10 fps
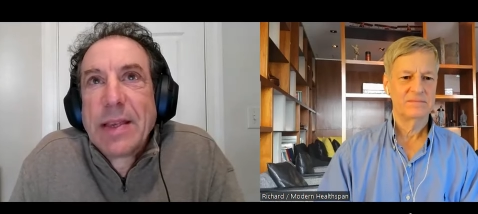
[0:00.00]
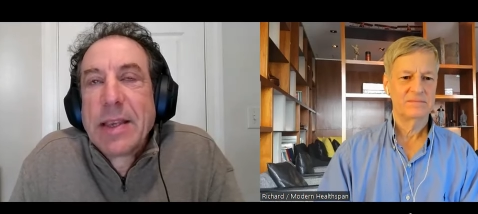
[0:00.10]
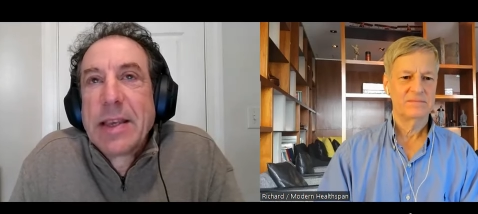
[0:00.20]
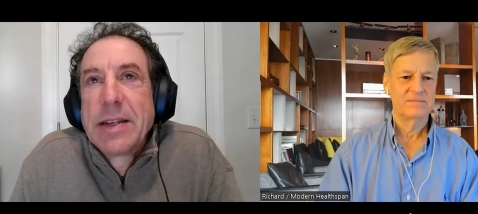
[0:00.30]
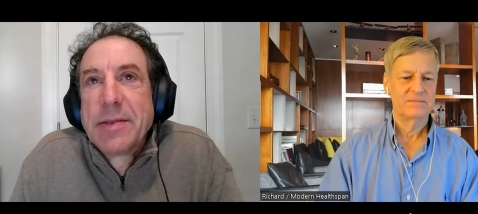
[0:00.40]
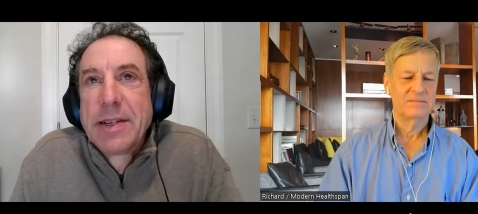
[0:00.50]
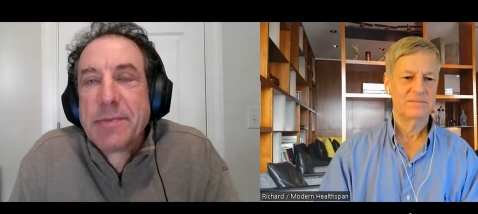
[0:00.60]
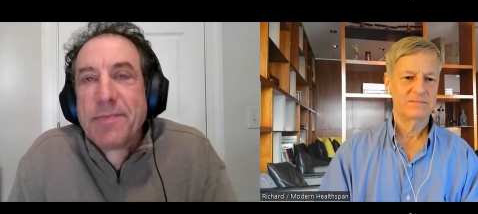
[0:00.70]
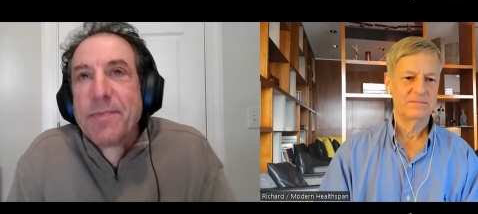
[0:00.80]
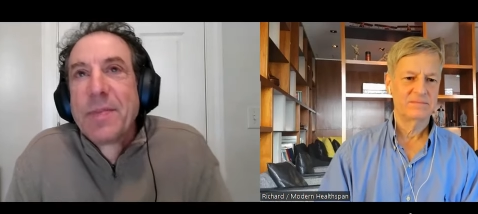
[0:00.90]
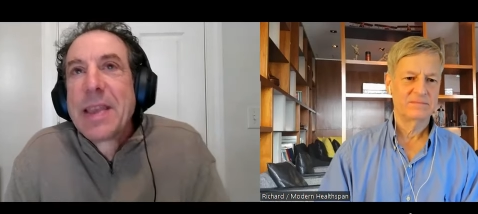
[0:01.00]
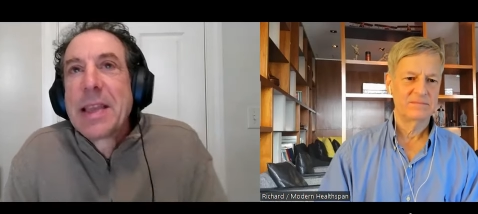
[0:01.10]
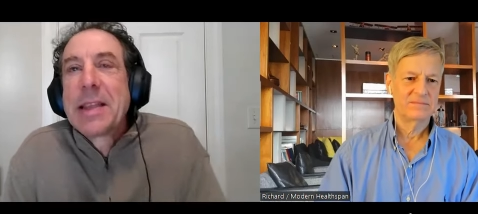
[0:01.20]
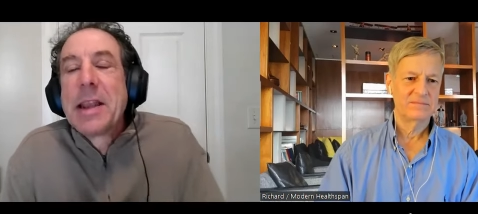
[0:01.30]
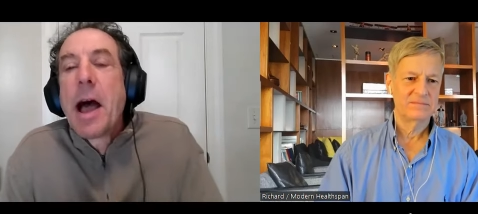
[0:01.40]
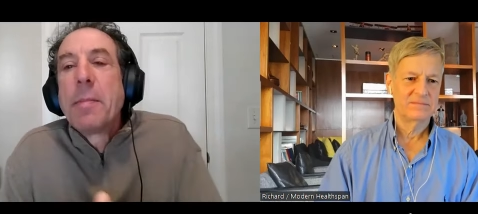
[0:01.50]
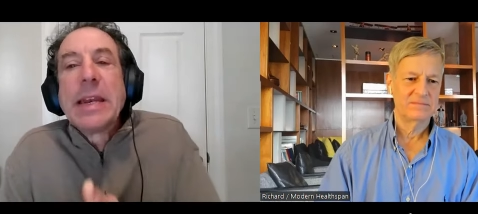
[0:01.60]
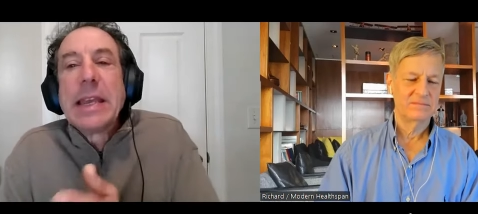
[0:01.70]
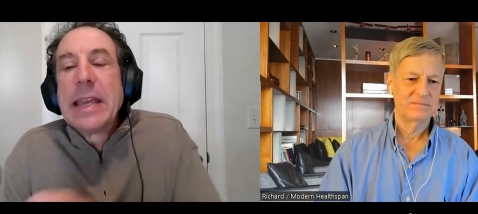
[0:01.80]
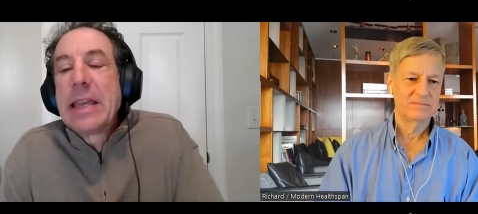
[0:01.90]
Speaker 1: he's a
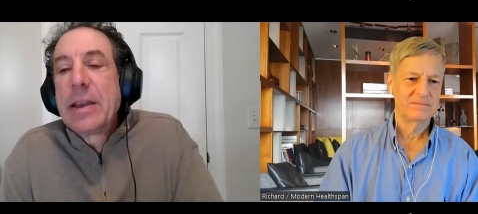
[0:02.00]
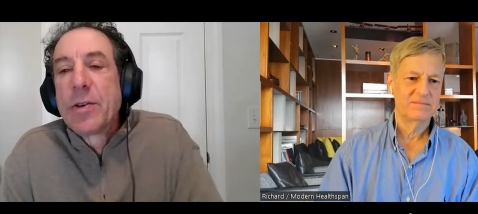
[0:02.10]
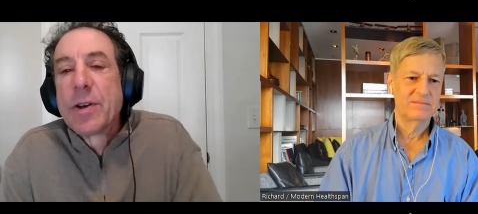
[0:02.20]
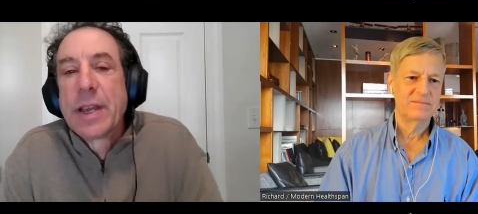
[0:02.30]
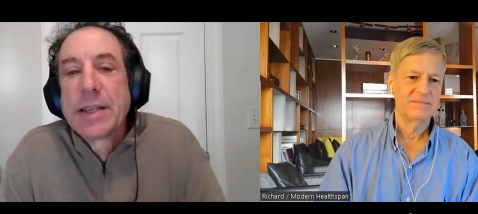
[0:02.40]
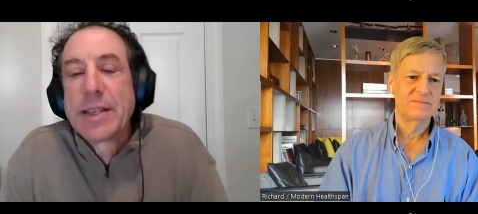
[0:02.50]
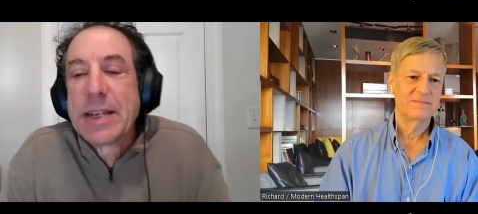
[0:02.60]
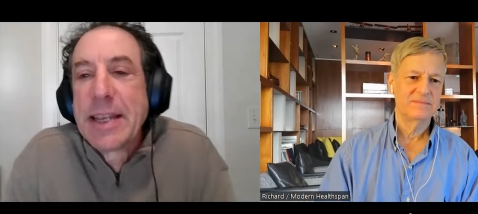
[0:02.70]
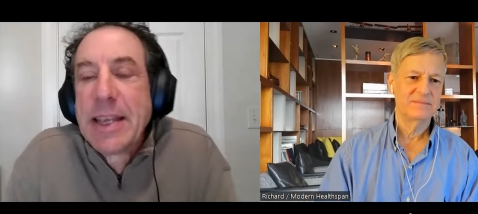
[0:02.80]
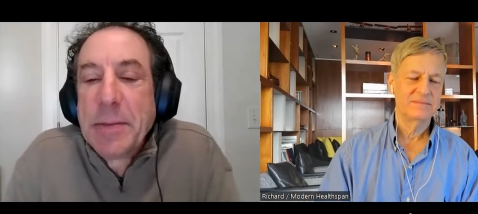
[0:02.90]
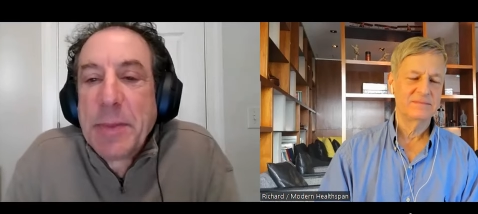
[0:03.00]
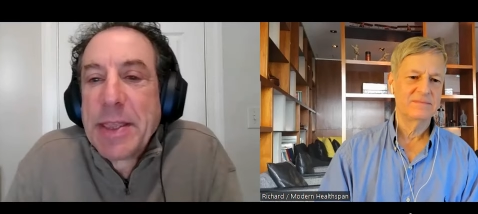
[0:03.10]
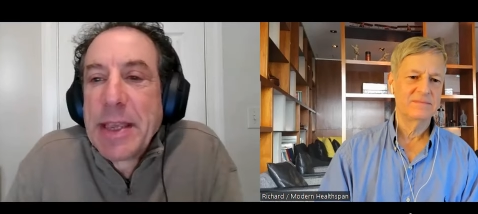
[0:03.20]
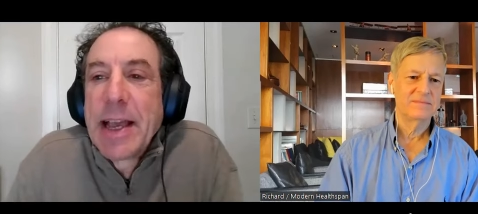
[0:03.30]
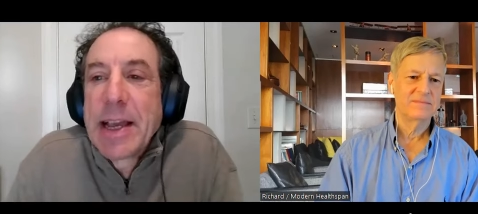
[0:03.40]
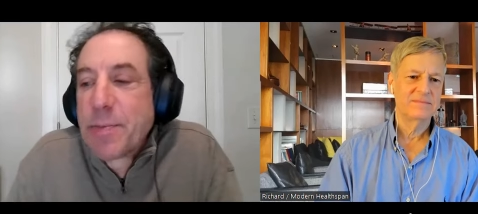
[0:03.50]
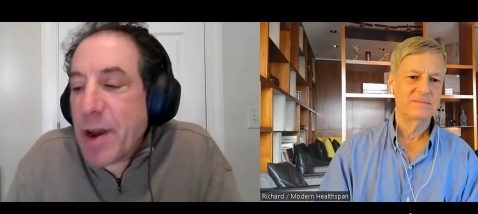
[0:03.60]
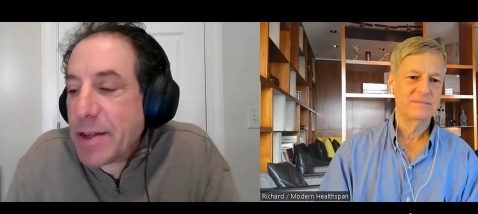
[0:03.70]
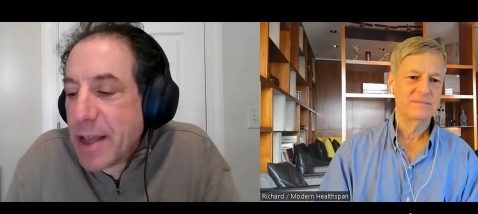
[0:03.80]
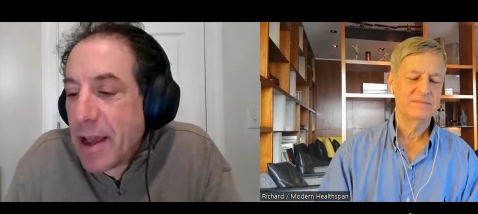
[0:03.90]
nominee or he has a team in the X
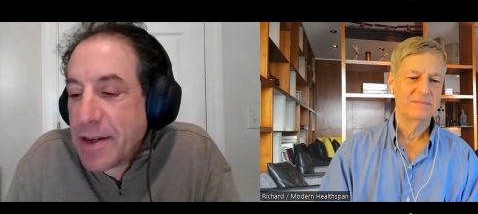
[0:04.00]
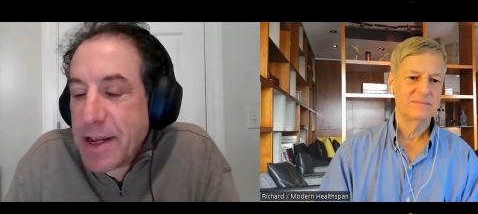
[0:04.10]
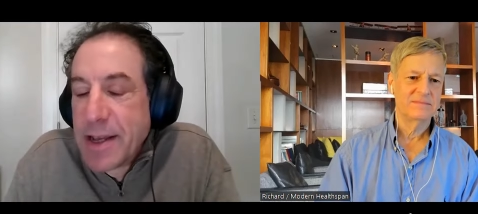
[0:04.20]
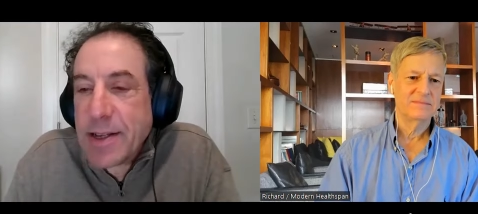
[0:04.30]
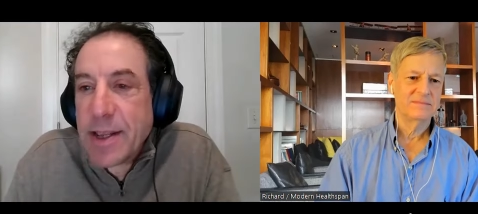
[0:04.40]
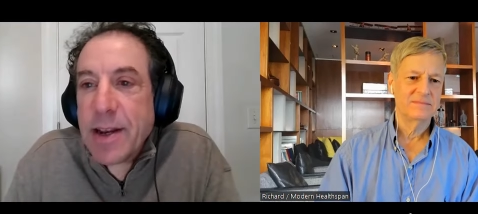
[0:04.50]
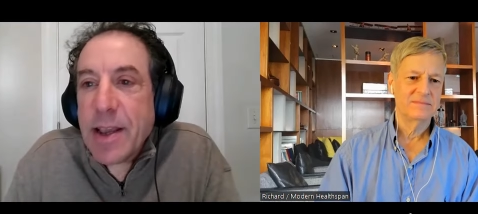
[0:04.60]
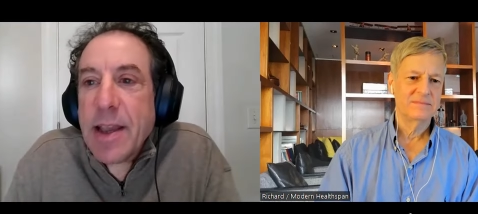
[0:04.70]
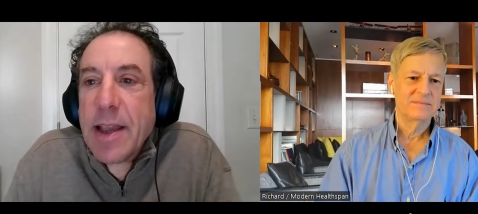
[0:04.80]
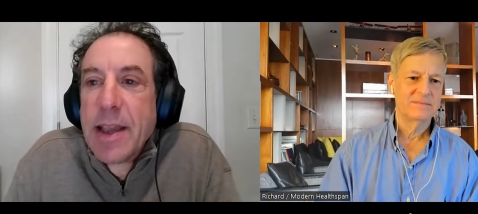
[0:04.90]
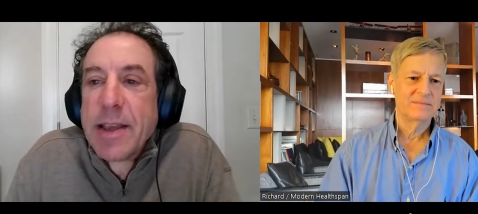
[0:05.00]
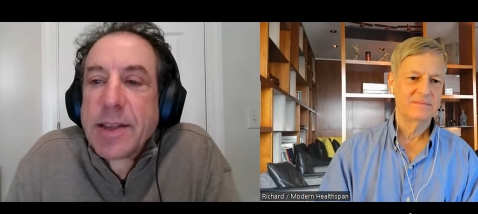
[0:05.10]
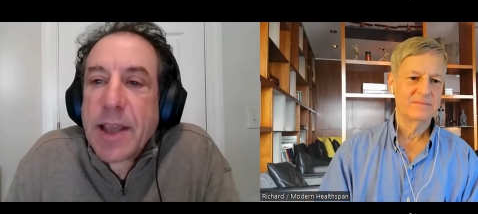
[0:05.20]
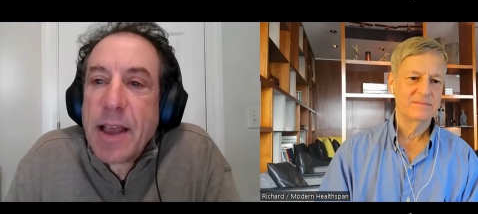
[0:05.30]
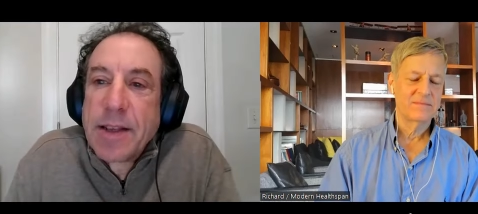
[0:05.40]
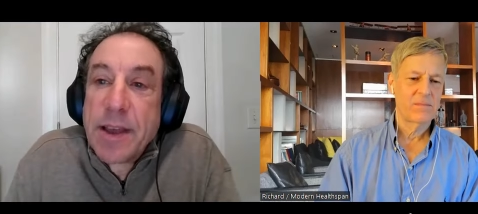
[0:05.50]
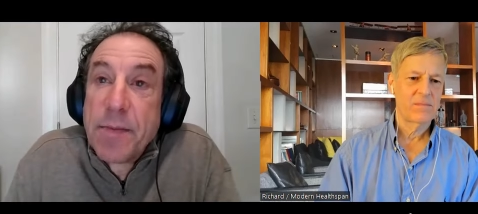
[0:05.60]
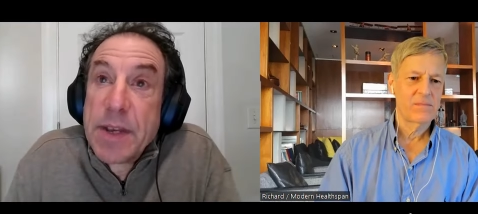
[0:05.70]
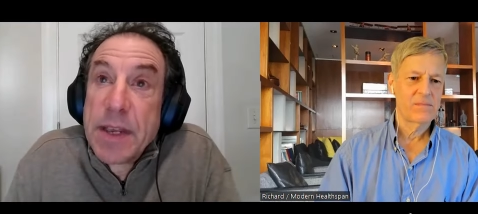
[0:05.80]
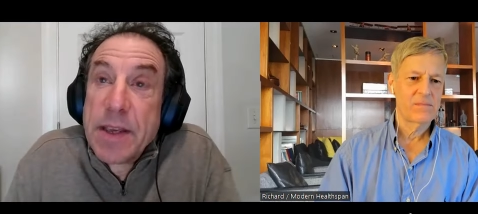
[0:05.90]
Prize contest, and his
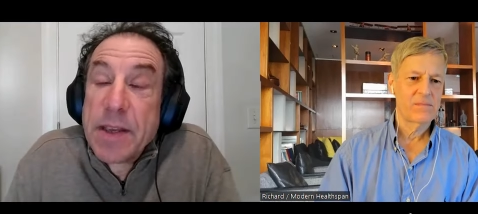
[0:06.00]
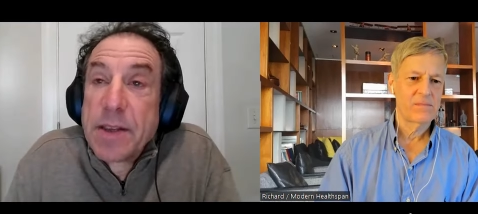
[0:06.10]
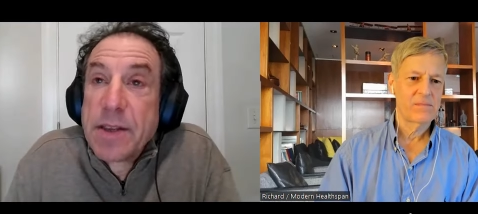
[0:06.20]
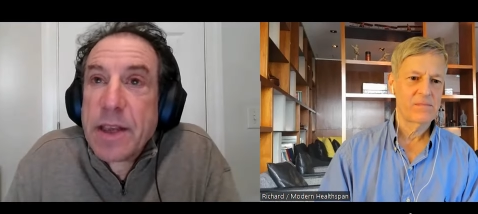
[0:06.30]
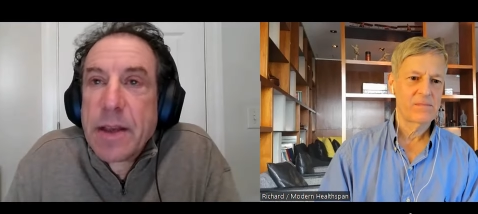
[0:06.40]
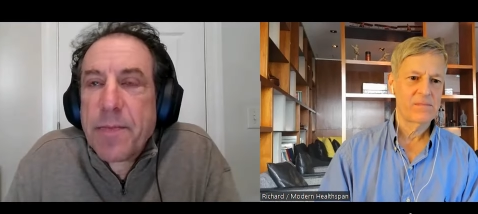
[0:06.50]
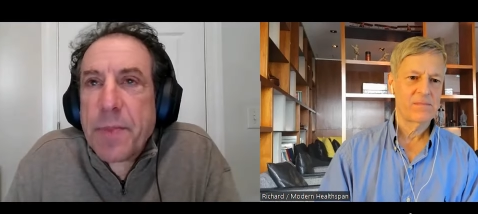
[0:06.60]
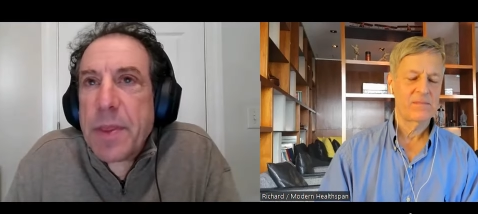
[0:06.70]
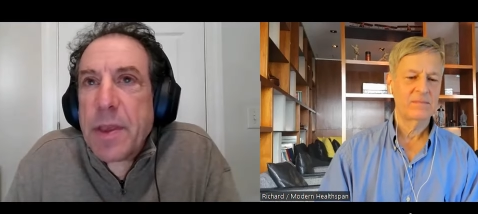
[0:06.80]
concept is like